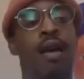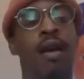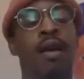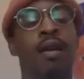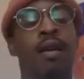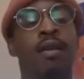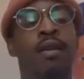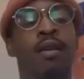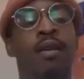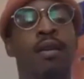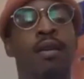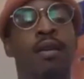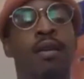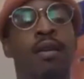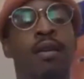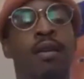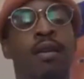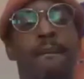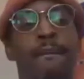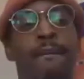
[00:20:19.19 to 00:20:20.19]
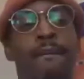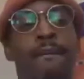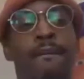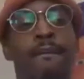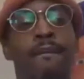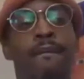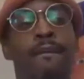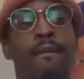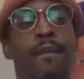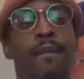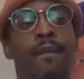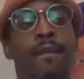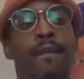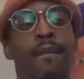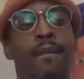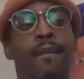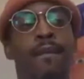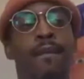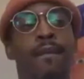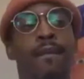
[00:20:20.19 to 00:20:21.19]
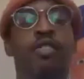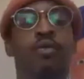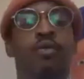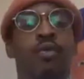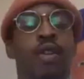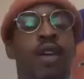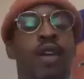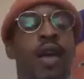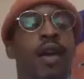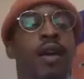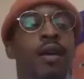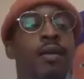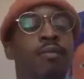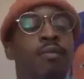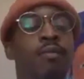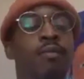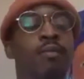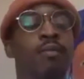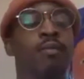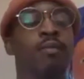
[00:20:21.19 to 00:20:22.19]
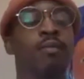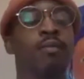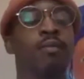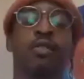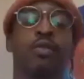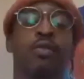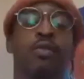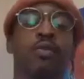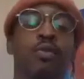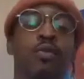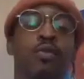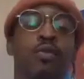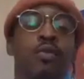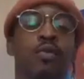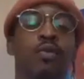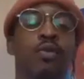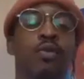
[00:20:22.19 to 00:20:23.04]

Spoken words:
And I'm giving you game, whether you